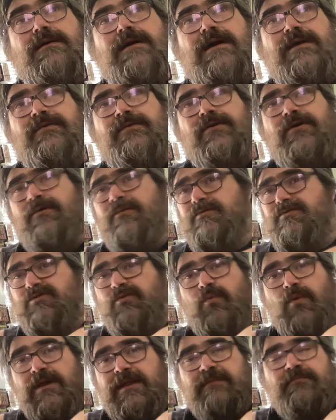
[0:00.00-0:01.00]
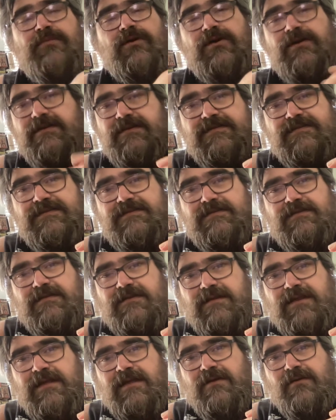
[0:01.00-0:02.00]
I don't know, 20 books
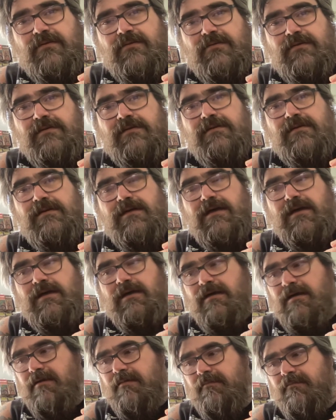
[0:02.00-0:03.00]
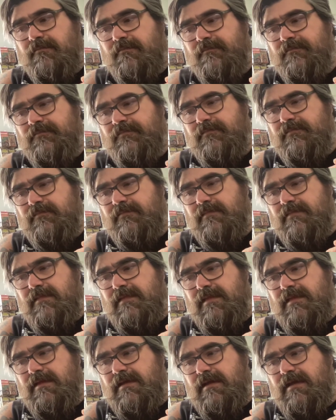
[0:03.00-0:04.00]
now. Um,
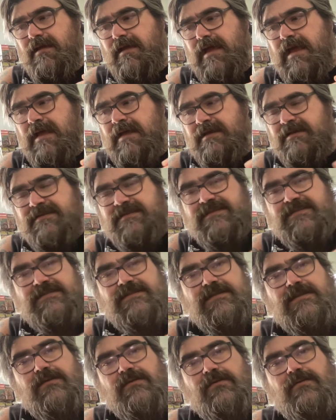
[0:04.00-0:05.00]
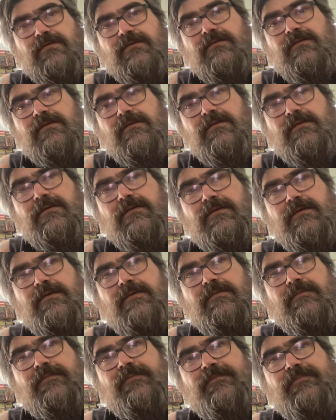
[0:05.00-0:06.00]
and still
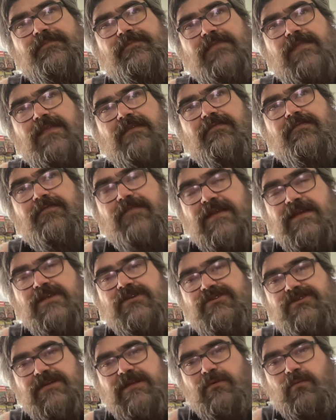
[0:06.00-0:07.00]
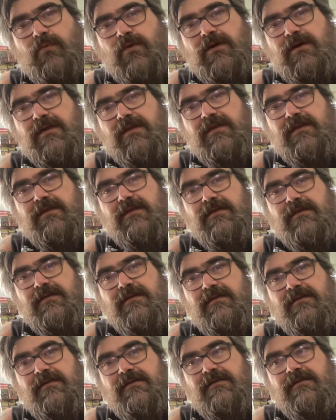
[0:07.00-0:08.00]
finishing one
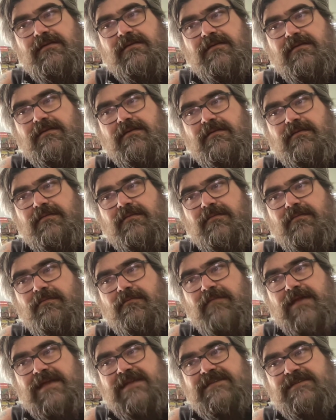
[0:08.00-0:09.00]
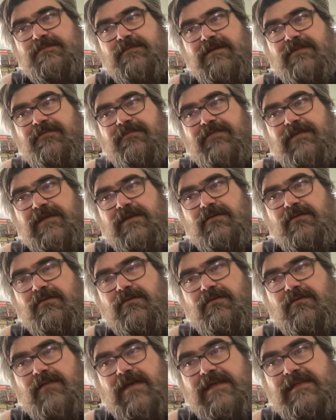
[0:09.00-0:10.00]
makes me
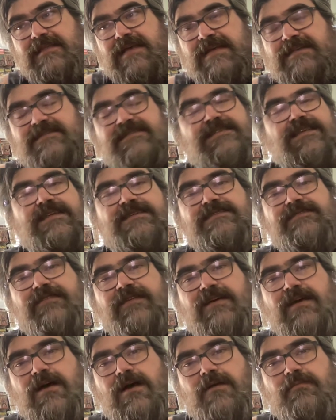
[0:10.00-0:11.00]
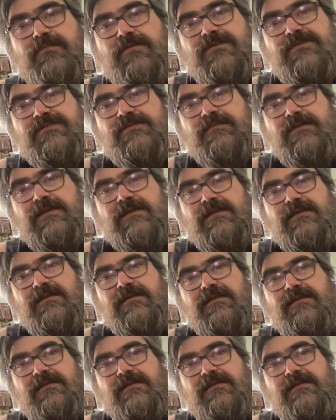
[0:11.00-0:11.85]
feel like that sense of accomplishment.